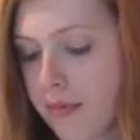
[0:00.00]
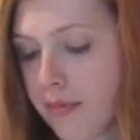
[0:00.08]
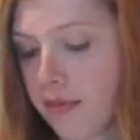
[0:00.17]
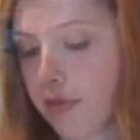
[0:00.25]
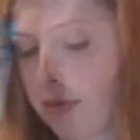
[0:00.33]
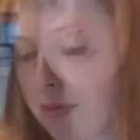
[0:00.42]

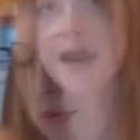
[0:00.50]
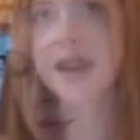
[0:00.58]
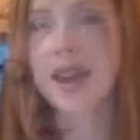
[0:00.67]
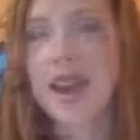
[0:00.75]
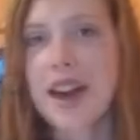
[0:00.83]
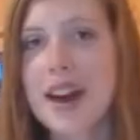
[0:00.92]

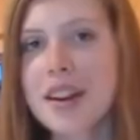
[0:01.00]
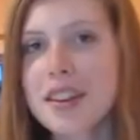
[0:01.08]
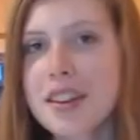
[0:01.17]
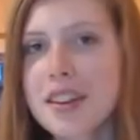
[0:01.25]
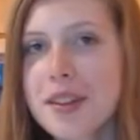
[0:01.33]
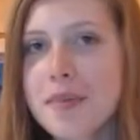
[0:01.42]
A
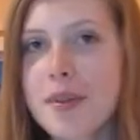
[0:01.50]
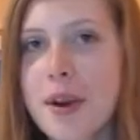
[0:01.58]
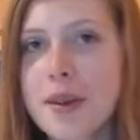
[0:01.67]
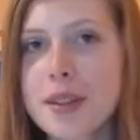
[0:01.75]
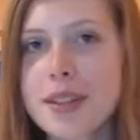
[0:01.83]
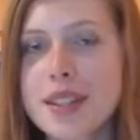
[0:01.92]
key
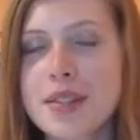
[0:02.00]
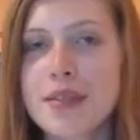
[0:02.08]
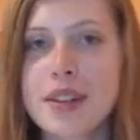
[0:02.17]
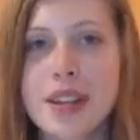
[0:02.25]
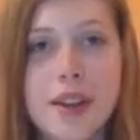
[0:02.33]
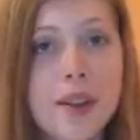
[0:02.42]
component to
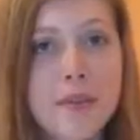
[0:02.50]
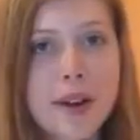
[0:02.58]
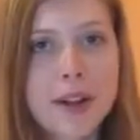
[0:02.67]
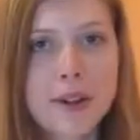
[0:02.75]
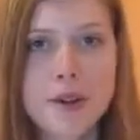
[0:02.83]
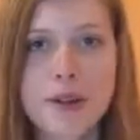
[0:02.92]
vanilla
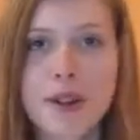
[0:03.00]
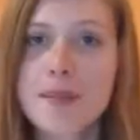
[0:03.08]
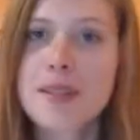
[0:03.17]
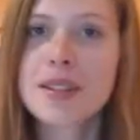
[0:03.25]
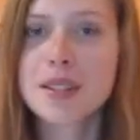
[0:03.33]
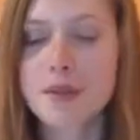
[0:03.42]

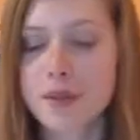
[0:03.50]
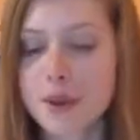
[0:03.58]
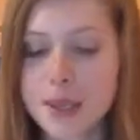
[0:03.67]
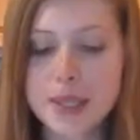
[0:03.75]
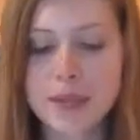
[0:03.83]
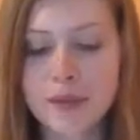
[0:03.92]
buttercream is of
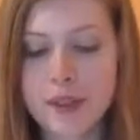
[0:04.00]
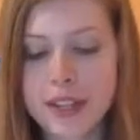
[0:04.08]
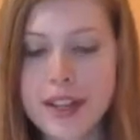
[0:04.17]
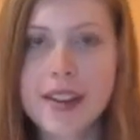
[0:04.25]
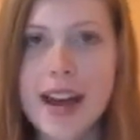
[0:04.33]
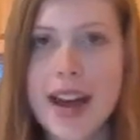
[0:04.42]
course the
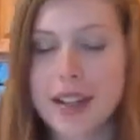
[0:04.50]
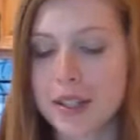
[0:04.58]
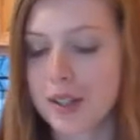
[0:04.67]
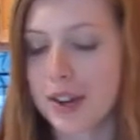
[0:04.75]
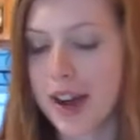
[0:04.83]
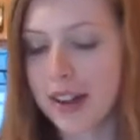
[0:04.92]
vanilla
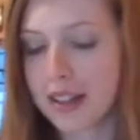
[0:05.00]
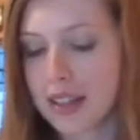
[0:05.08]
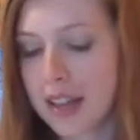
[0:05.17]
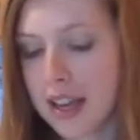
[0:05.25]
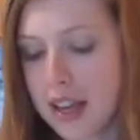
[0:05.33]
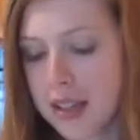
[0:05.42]
extract.
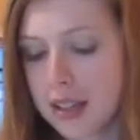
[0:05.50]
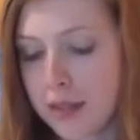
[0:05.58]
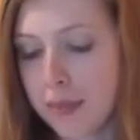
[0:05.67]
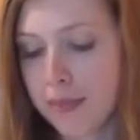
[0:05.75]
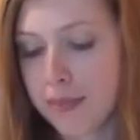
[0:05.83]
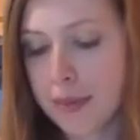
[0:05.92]
So
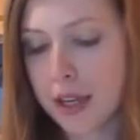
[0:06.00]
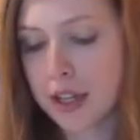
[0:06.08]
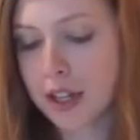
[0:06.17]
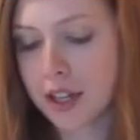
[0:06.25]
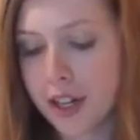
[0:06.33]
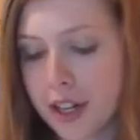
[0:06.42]
be
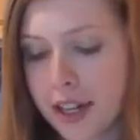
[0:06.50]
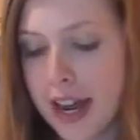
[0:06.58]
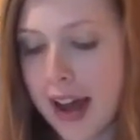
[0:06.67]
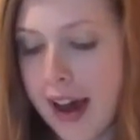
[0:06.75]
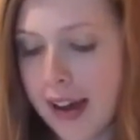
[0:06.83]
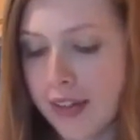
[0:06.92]
sure to
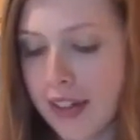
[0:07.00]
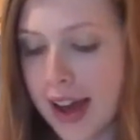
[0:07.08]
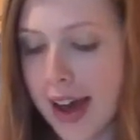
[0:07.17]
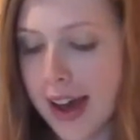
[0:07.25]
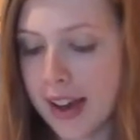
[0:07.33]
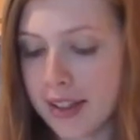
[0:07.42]
add
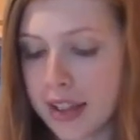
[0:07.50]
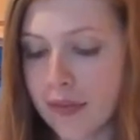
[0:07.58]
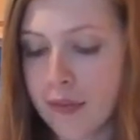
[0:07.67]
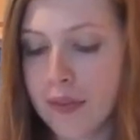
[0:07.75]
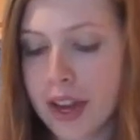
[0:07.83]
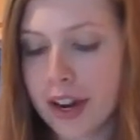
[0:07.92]
that at the
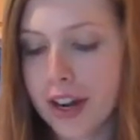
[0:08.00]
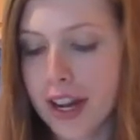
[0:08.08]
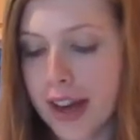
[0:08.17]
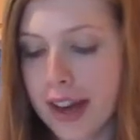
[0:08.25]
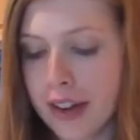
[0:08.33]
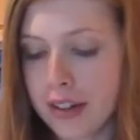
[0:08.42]
very
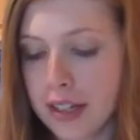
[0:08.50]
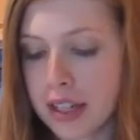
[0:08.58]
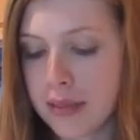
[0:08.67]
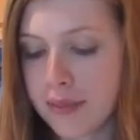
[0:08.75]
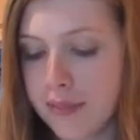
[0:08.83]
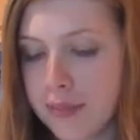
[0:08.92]
end.
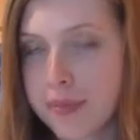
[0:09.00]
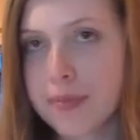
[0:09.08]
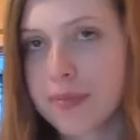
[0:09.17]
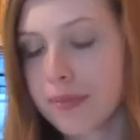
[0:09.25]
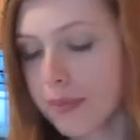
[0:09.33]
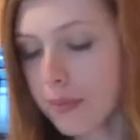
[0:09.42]

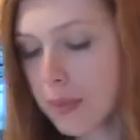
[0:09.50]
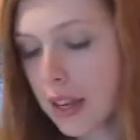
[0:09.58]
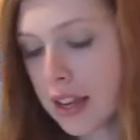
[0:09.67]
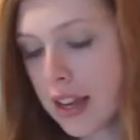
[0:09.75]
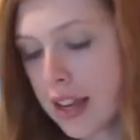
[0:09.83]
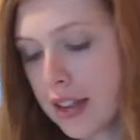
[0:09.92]

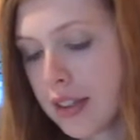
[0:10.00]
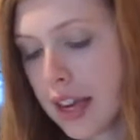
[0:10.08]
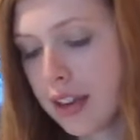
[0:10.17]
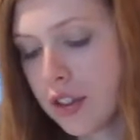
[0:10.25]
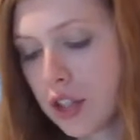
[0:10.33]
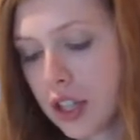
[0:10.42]

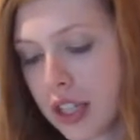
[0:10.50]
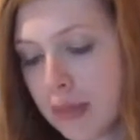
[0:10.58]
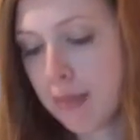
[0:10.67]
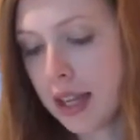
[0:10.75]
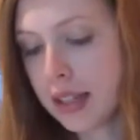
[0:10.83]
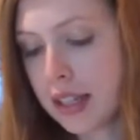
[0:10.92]
Then just
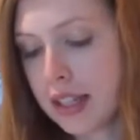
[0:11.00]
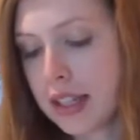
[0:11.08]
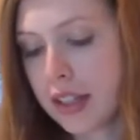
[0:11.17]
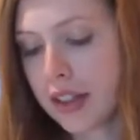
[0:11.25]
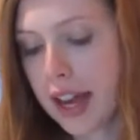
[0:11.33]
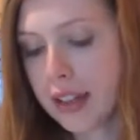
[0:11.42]
mix
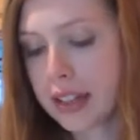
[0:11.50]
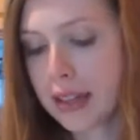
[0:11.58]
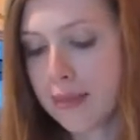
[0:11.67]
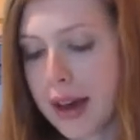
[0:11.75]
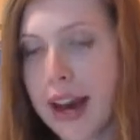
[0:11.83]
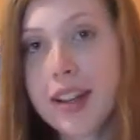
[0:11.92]
until that's
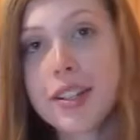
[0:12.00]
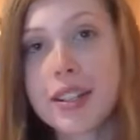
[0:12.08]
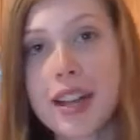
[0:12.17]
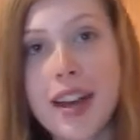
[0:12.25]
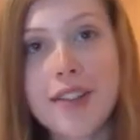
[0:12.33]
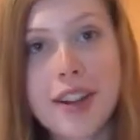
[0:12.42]
combined
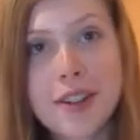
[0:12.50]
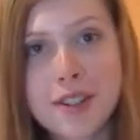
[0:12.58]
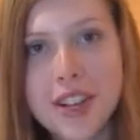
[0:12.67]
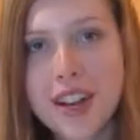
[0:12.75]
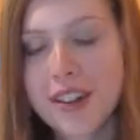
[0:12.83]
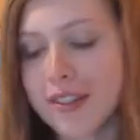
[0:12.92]
and then you're
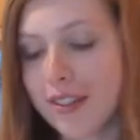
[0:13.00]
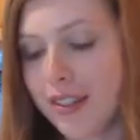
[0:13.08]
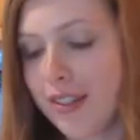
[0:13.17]
done.